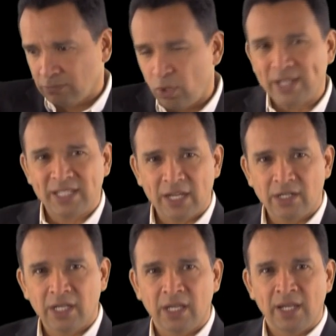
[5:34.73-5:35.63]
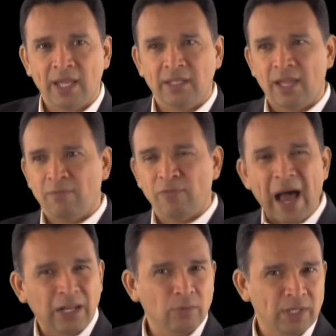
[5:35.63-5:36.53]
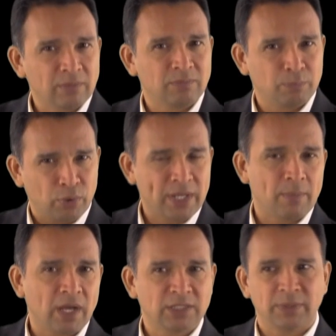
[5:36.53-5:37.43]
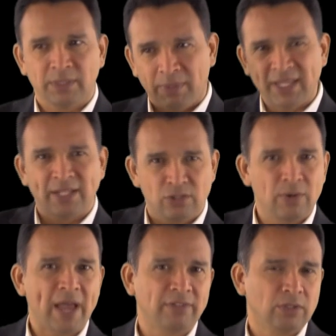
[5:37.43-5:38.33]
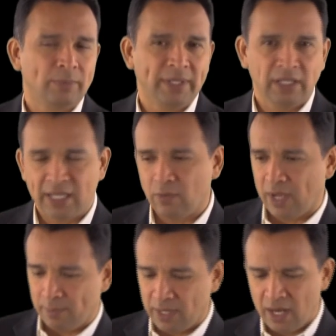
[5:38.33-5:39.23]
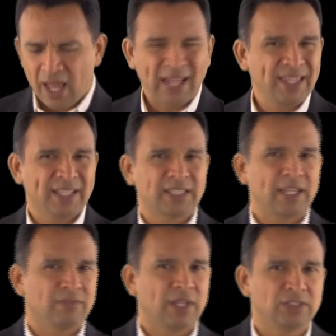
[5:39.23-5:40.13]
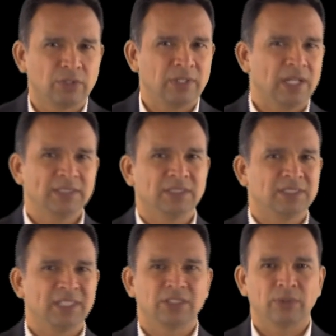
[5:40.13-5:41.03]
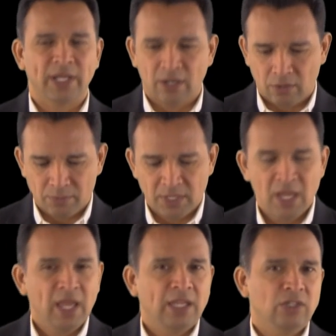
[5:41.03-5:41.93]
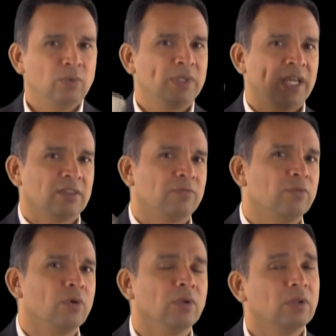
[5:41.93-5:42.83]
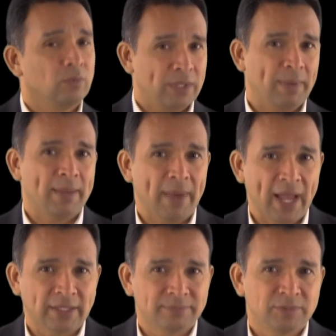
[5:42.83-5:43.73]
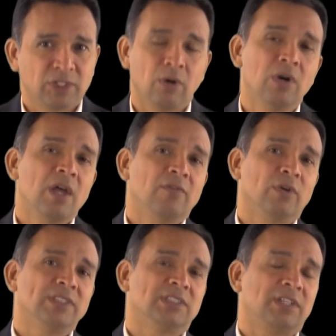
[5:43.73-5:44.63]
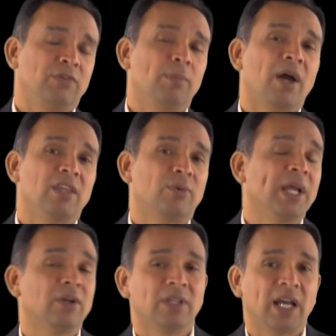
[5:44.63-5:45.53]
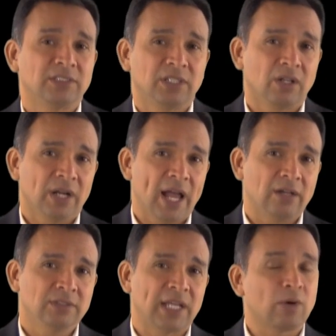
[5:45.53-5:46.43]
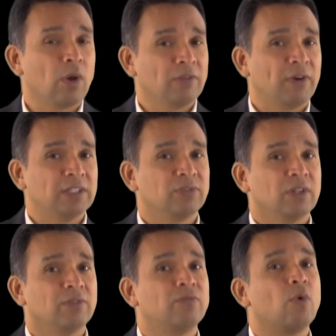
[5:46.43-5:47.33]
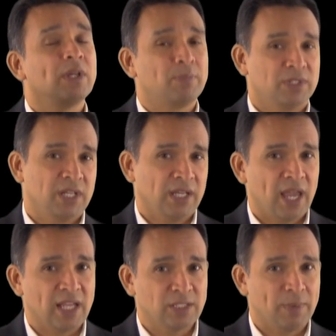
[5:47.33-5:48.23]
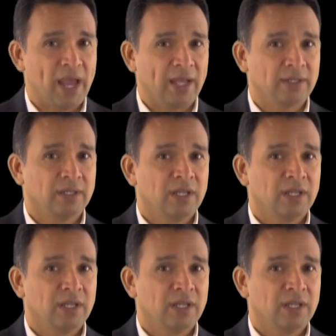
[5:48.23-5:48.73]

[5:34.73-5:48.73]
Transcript: criteria, and they follow it pretty much, but they do have a little bit of leeway. But I think it's like if they show you less than 6 or 8 homes, you would get the full rebate back. So, for instance, if you bought a $300,000 house, that qualifies for the 40% cash back.